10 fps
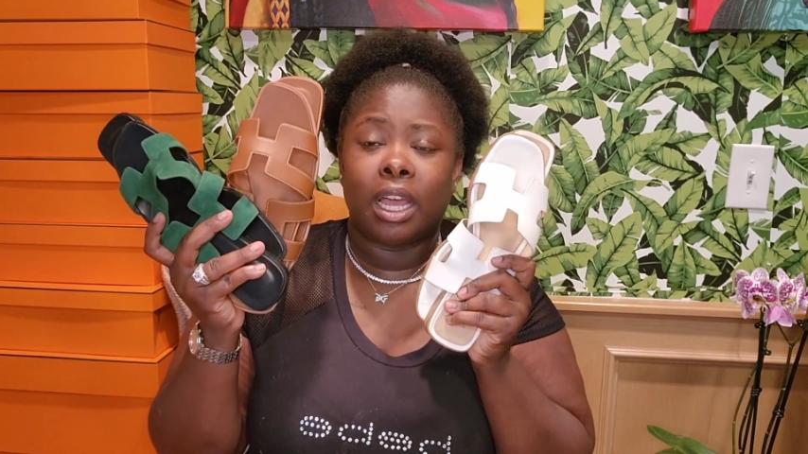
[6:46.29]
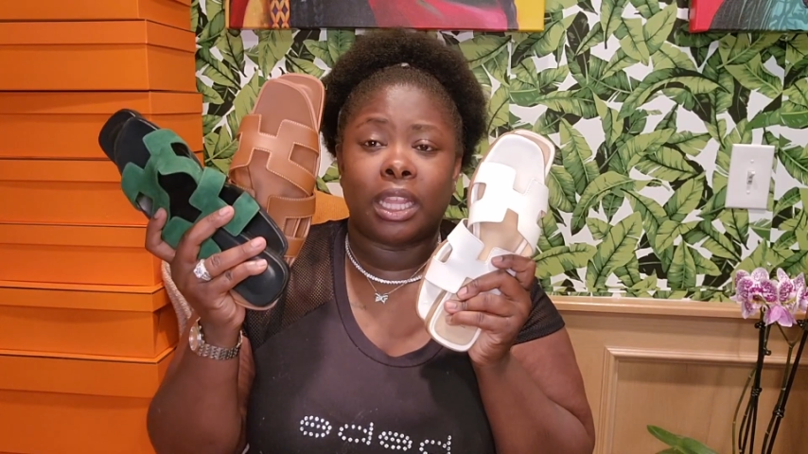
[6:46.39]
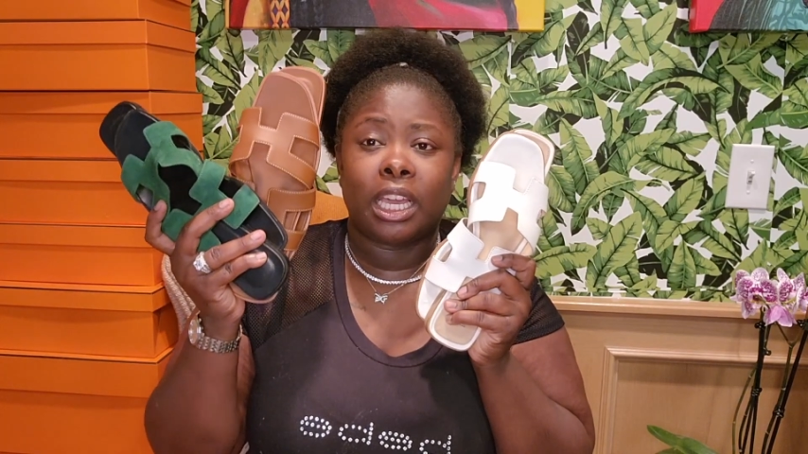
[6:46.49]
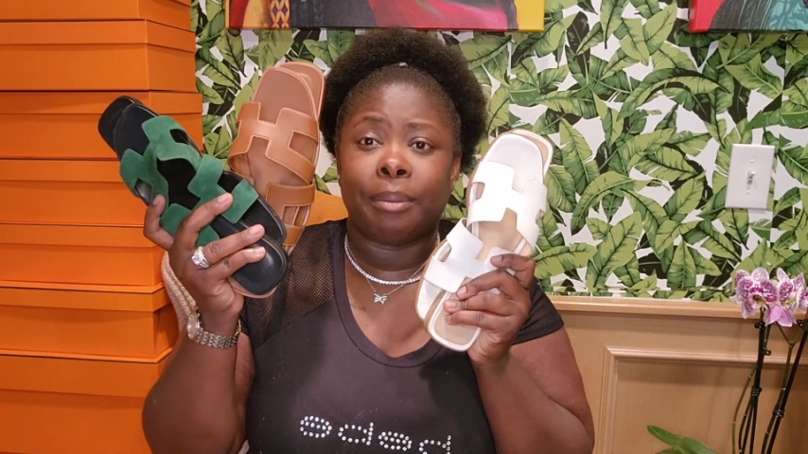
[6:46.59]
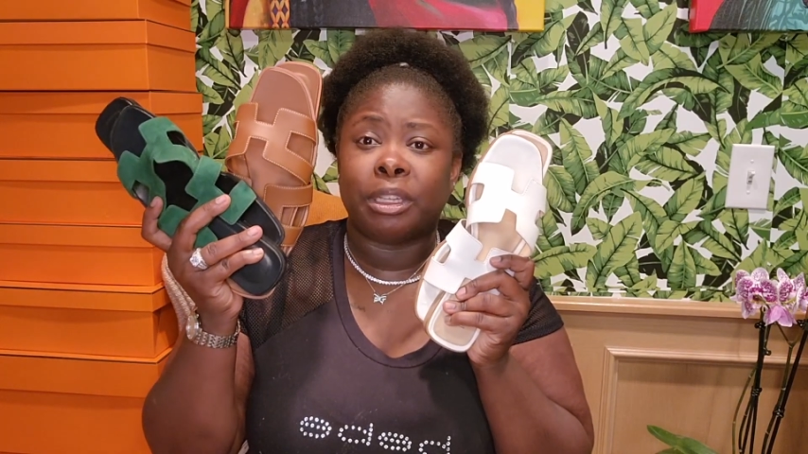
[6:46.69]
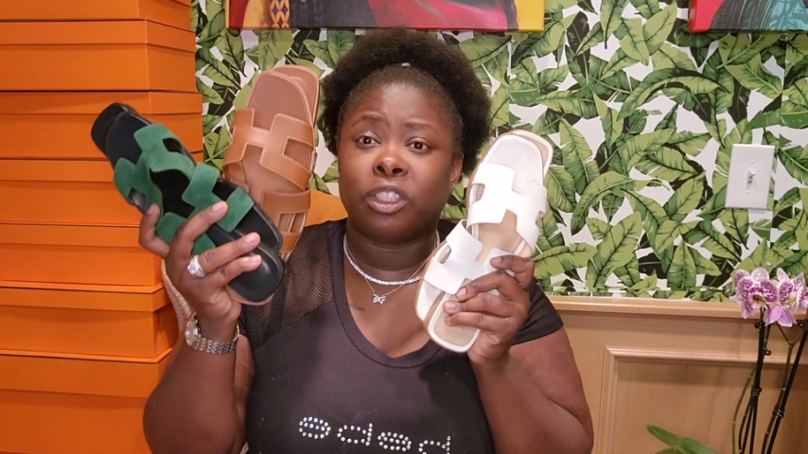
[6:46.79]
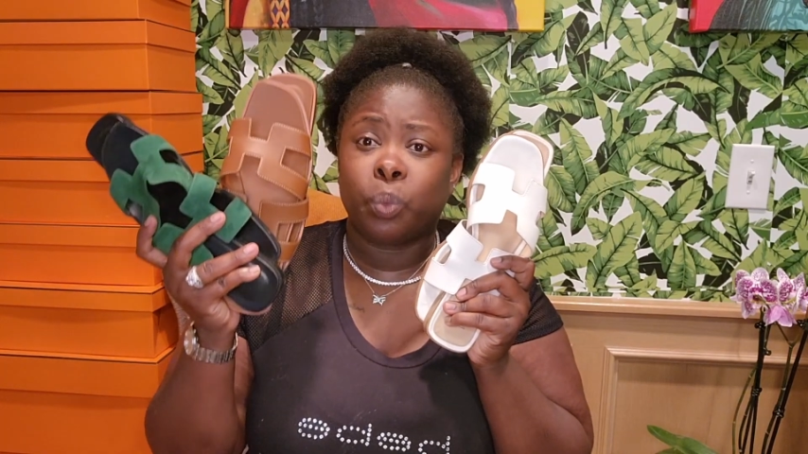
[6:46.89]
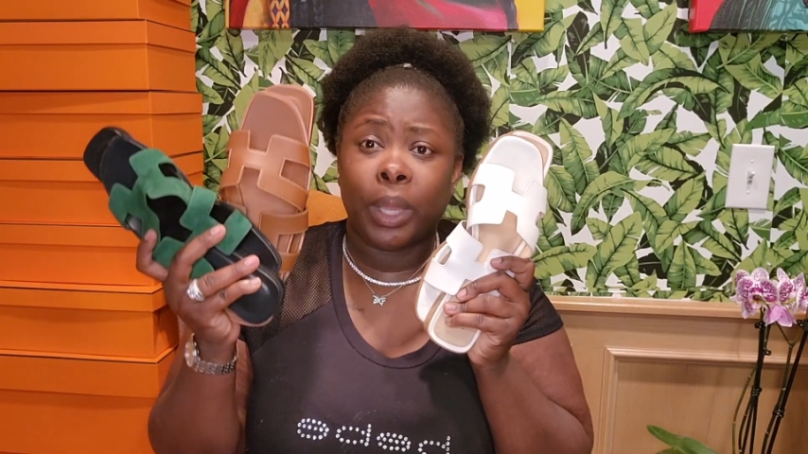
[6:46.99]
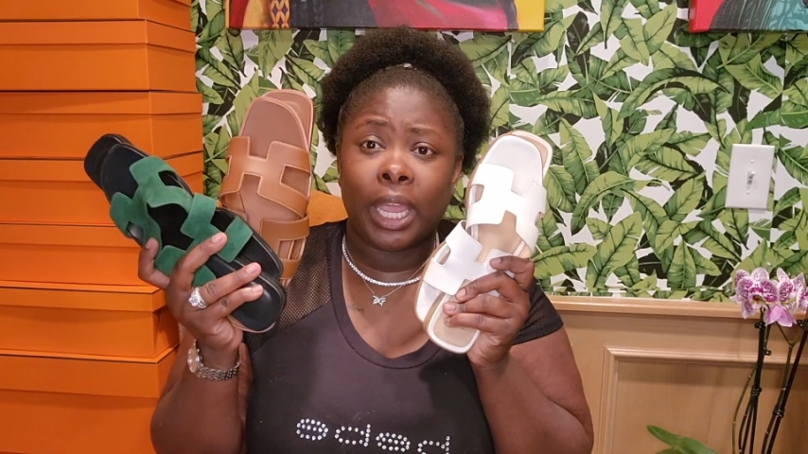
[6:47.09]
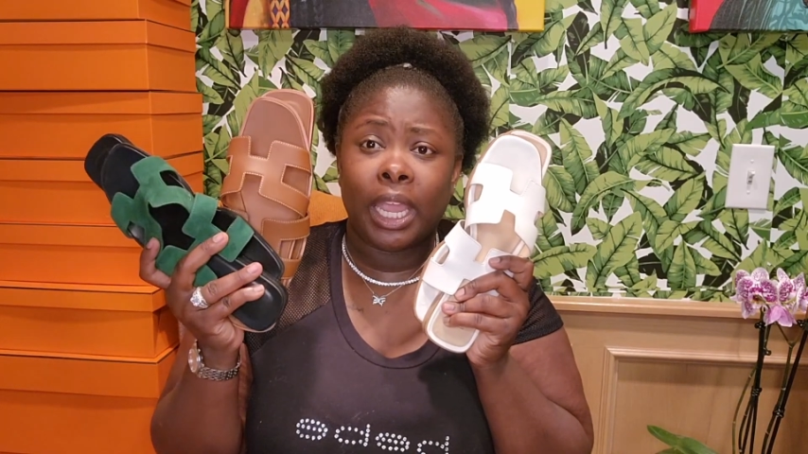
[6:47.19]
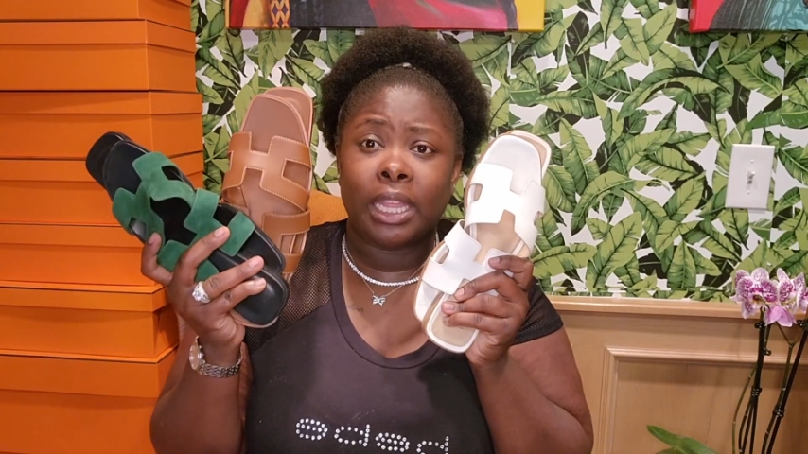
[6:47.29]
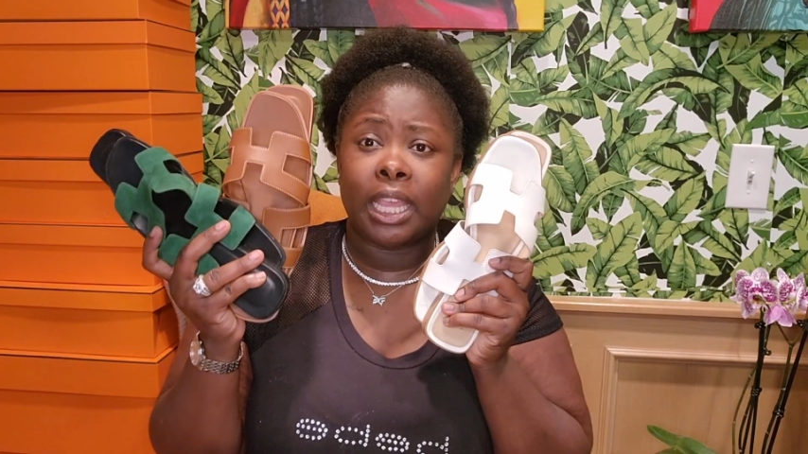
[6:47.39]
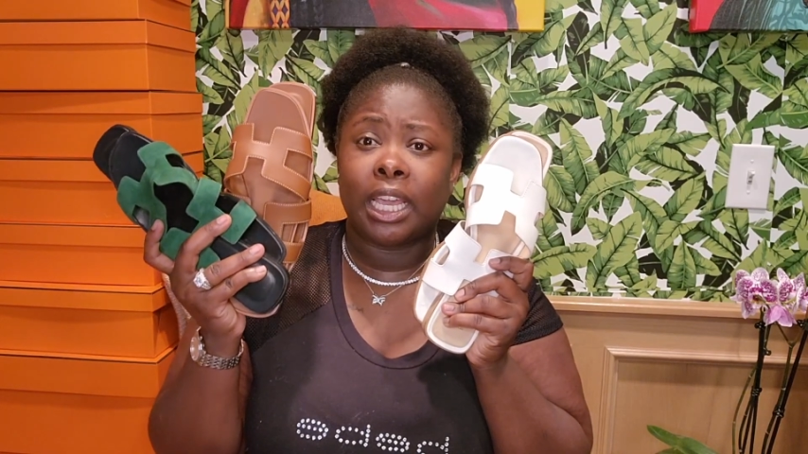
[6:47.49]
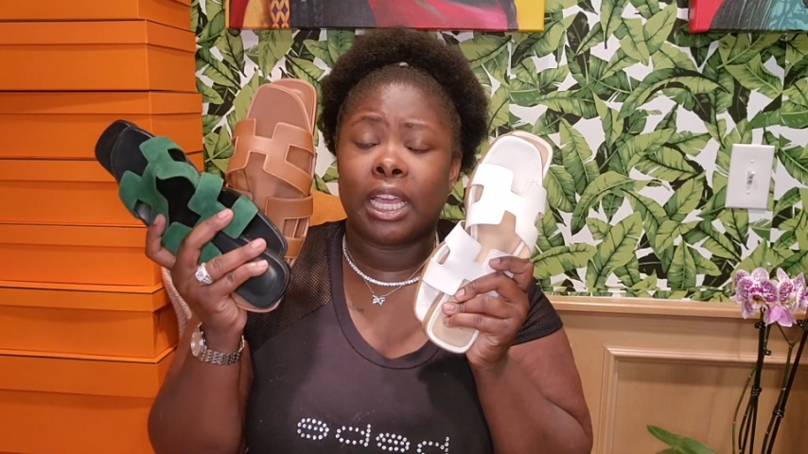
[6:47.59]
They come in suede, they